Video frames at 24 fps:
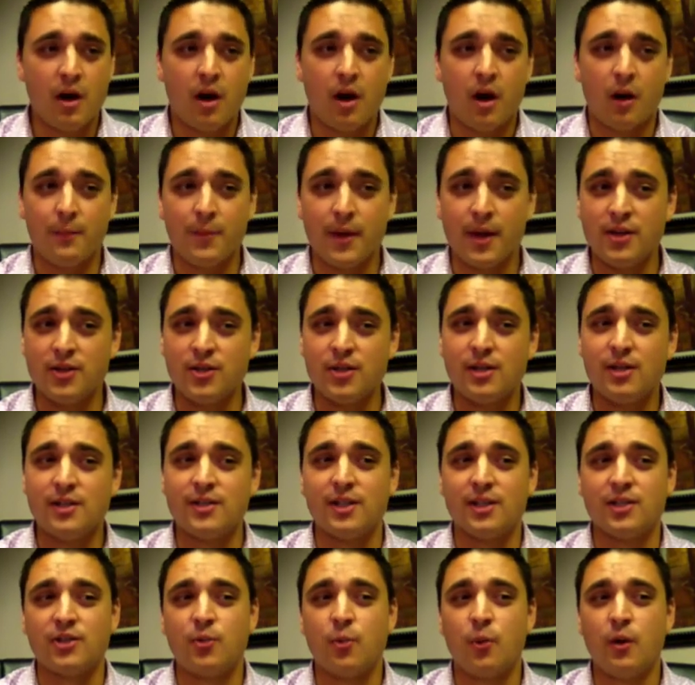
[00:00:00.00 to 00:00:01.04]
Our patient is
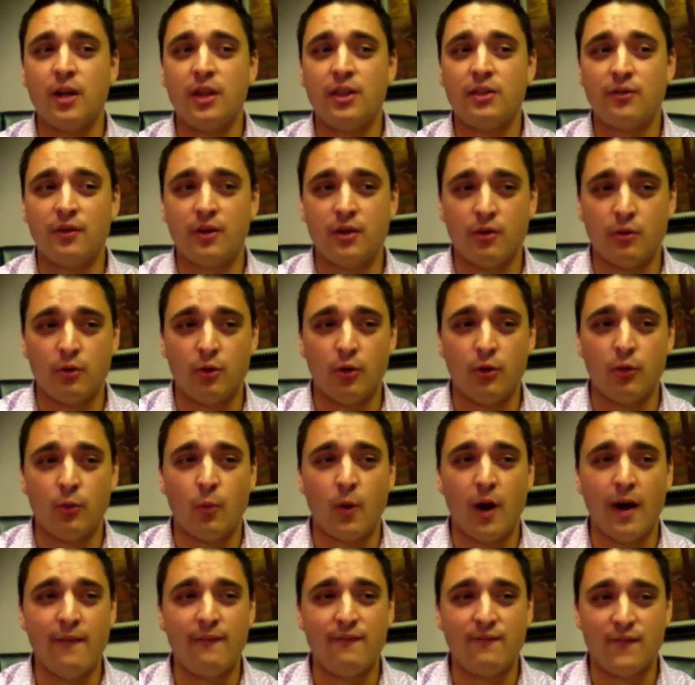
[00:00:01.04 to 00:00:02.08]
a 23-year-old
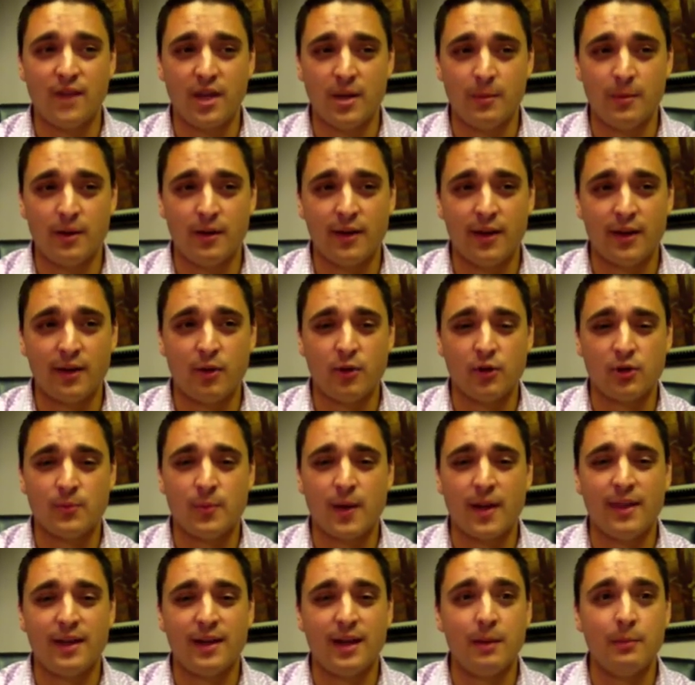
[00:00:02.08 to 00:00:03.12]
white female that goes
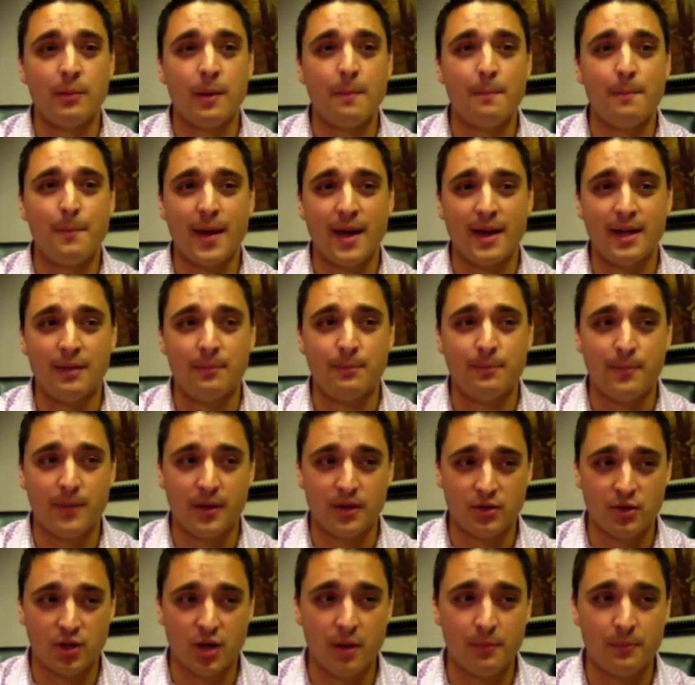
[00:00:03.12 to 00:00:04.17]
by the name of Betty
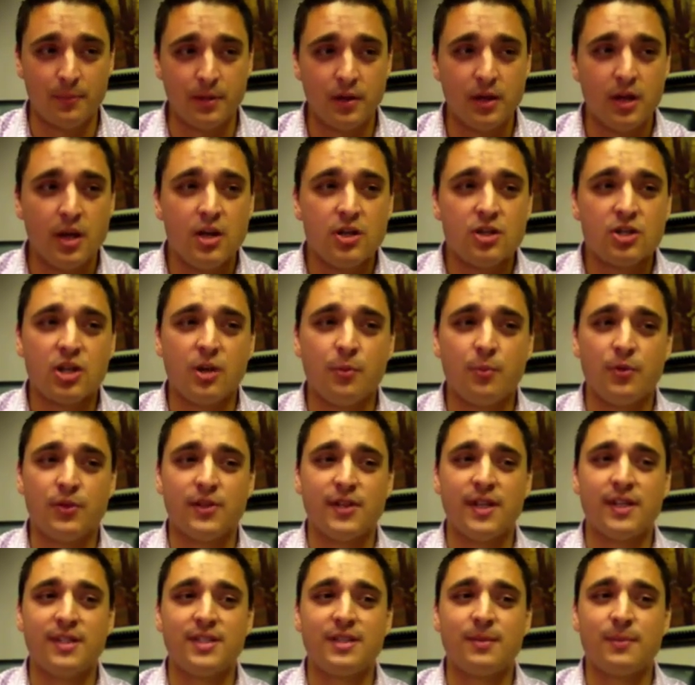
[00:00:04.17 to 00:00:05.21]
Bishop. She
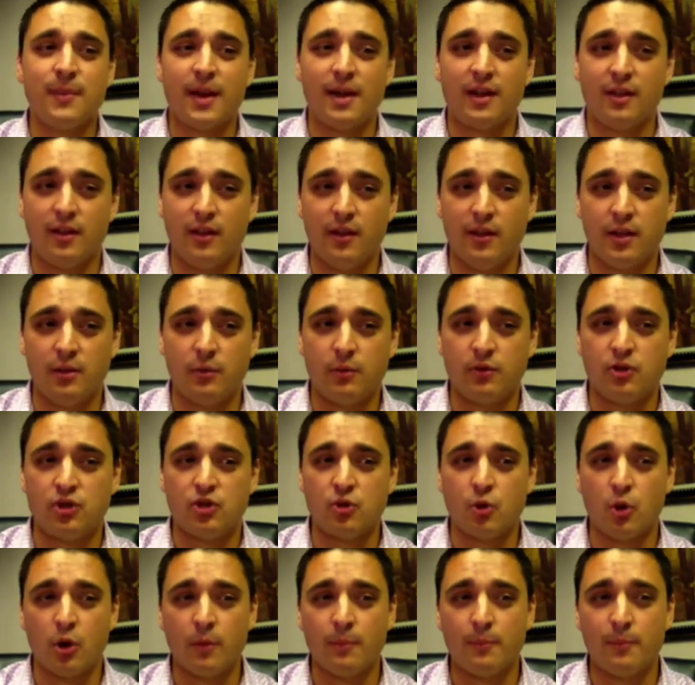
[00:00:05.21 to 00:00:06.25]
presents to my clinic with
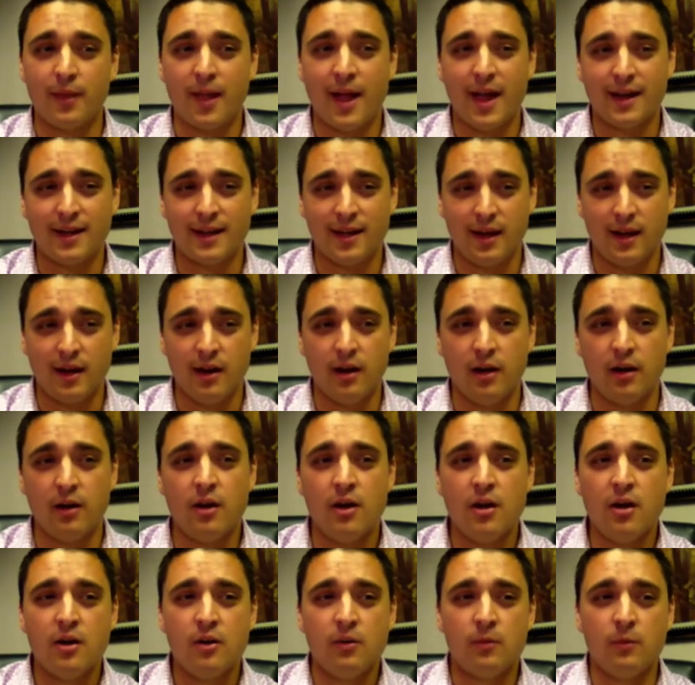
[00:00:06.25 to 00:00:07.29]
short black hair,
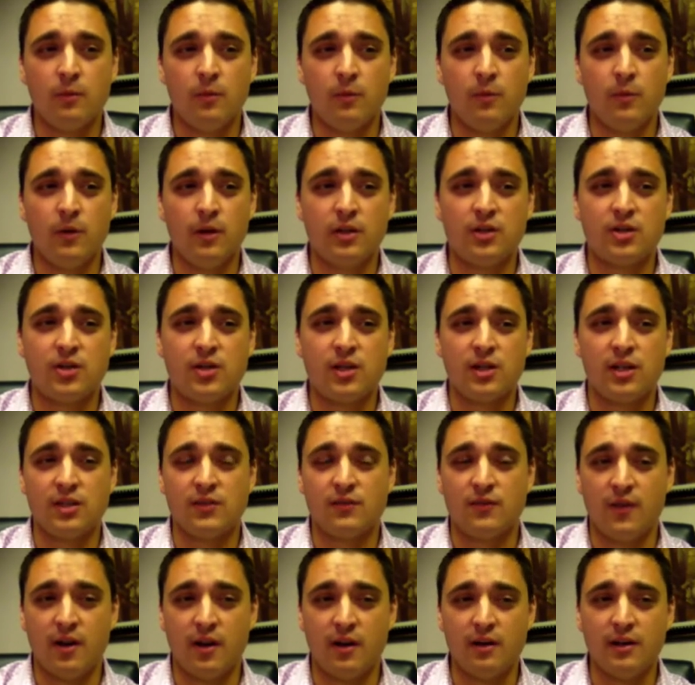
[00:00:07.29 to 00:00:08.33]
which is
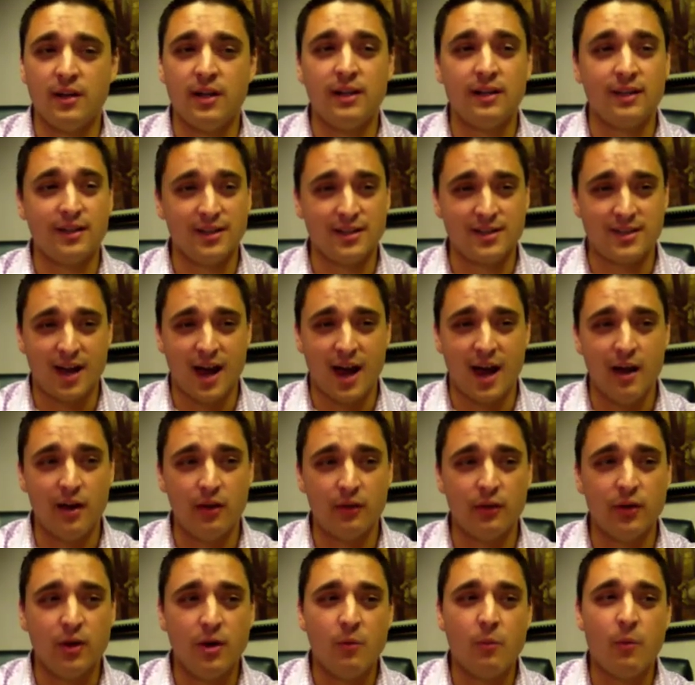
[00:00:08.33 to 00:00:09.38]
very neatly
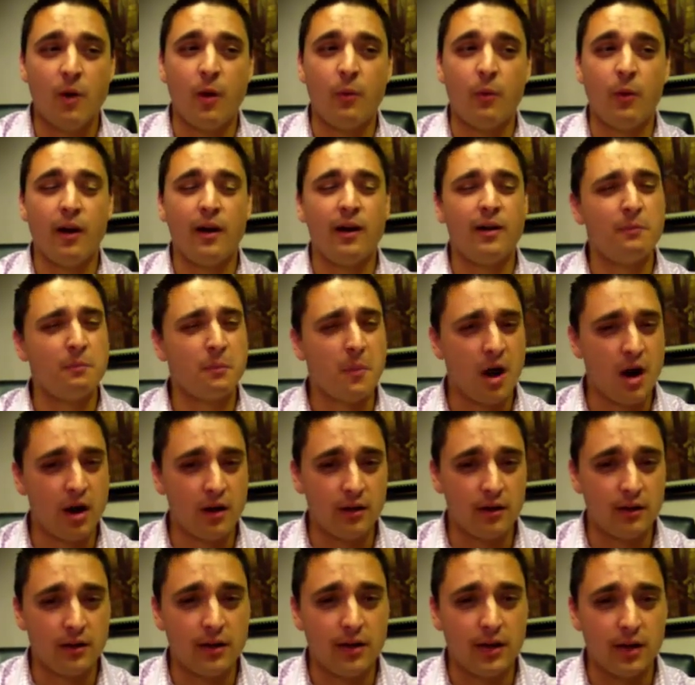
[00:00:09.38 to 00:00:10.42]
styled, while wearing
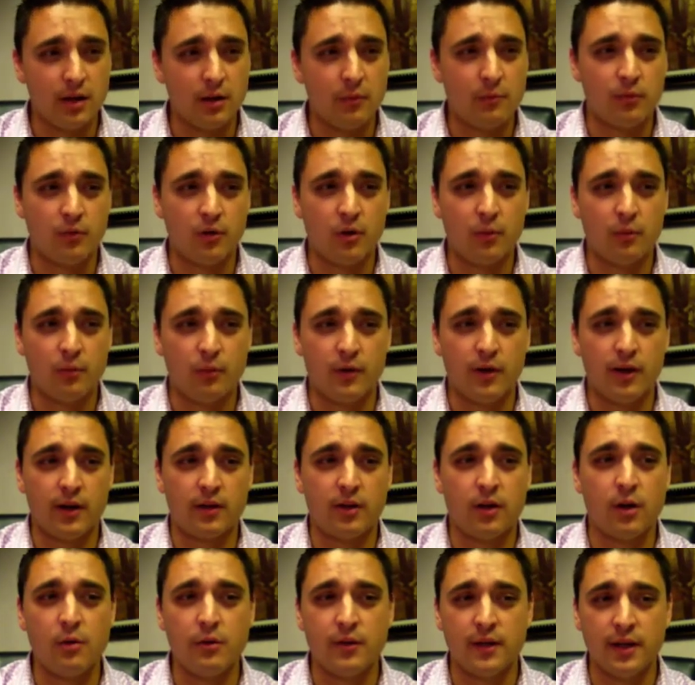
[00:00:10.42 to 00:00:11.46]
moderately inappropriate
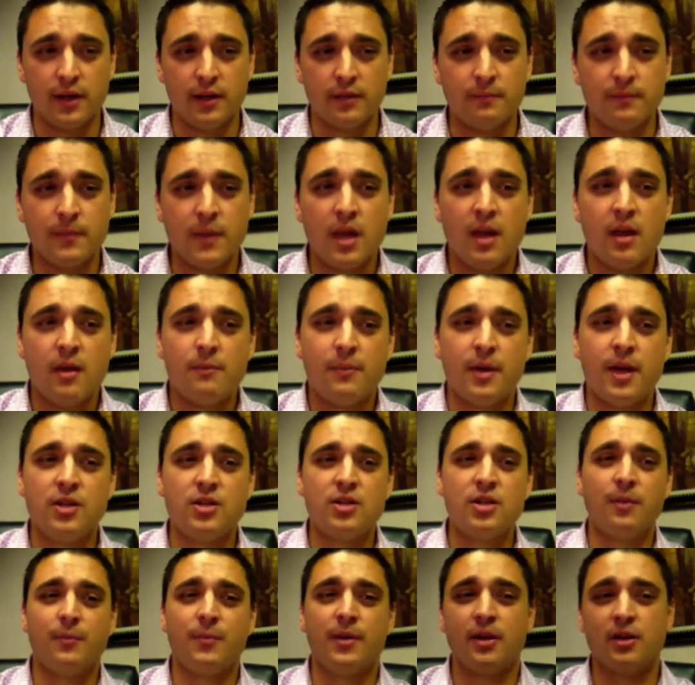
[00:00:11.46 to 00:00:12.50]
clothing.
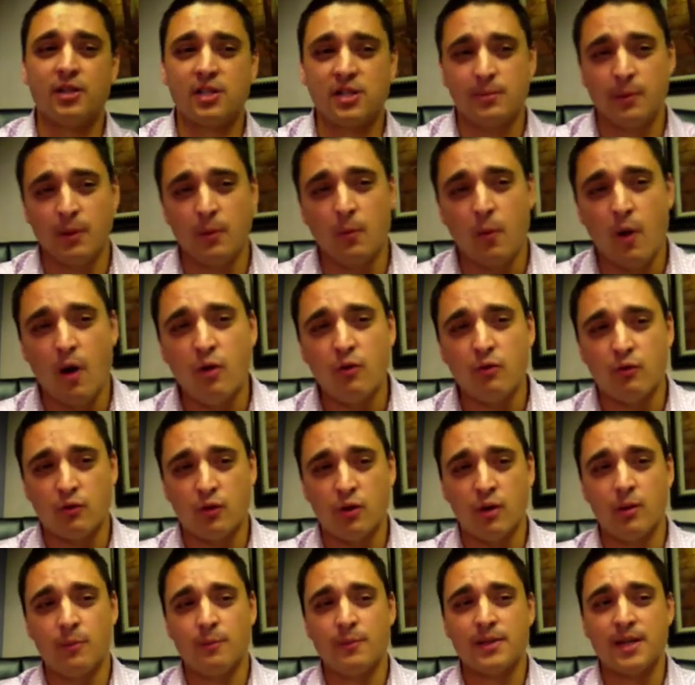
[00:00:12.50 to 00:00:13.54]
Patient appears to be well
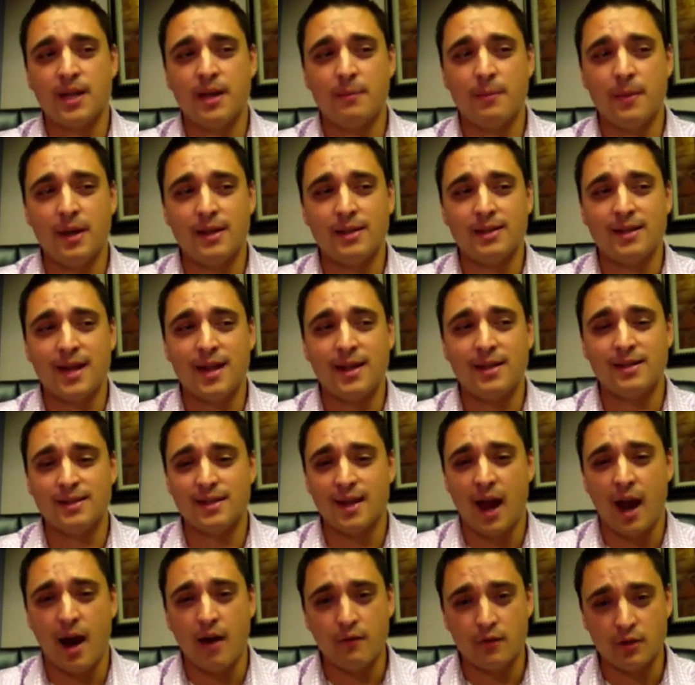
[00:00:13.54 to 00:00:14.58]
groomed and maintains an
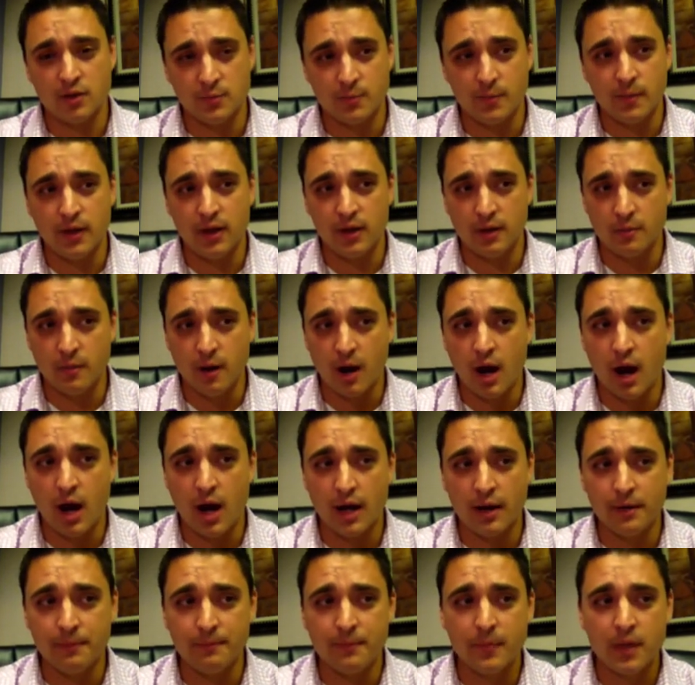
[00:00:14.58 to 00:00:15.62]
average
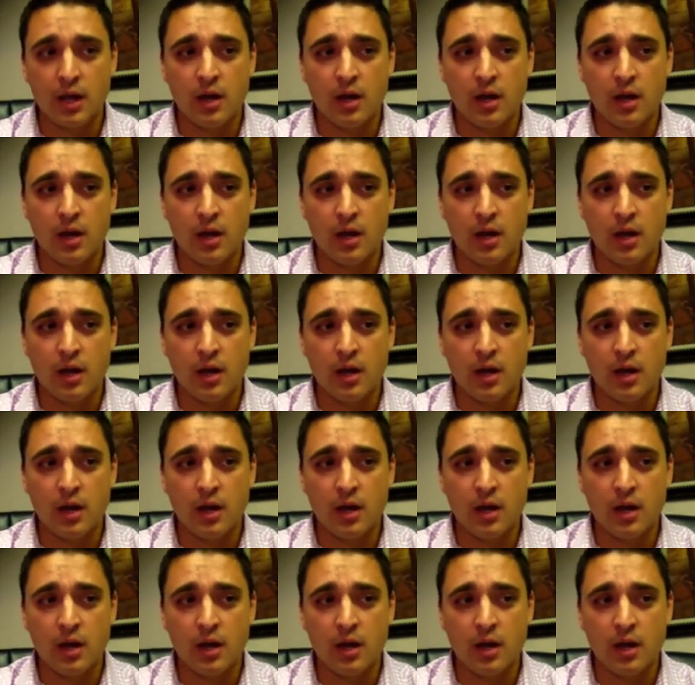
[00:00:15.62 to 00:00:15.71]
BMI.